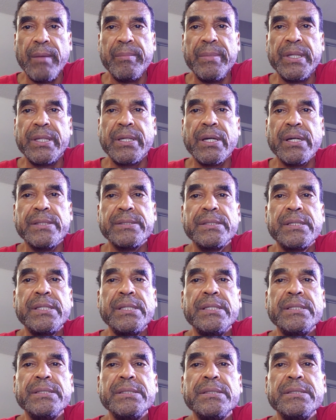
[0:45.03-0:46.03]
because
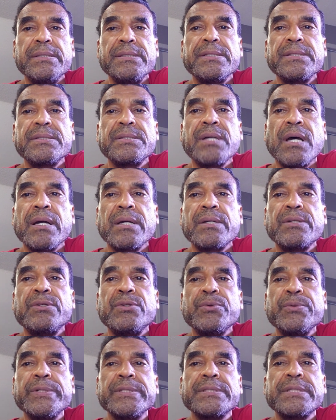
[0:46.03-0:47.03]
he stuck
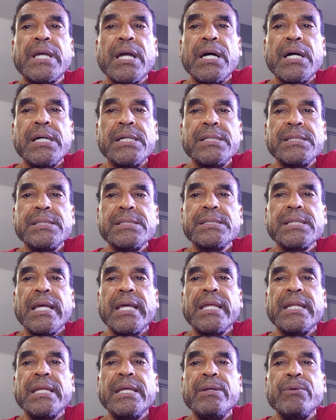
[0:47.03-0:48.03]
to his guns
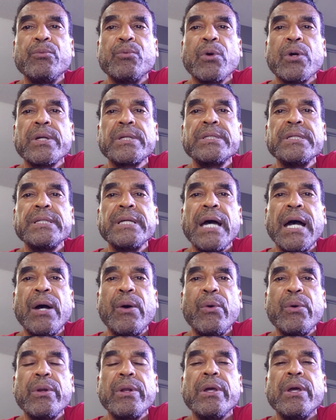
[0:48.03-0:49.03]
and he worked it
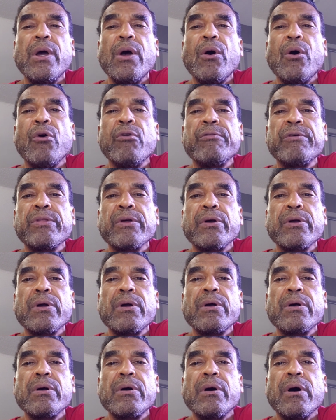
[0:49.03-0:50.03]
out over the
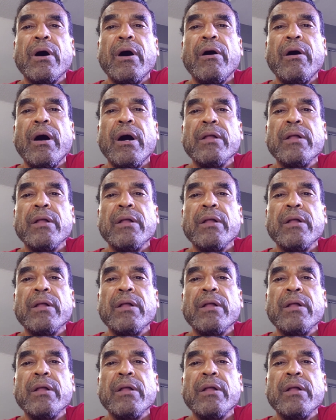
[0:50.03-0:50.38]
uh,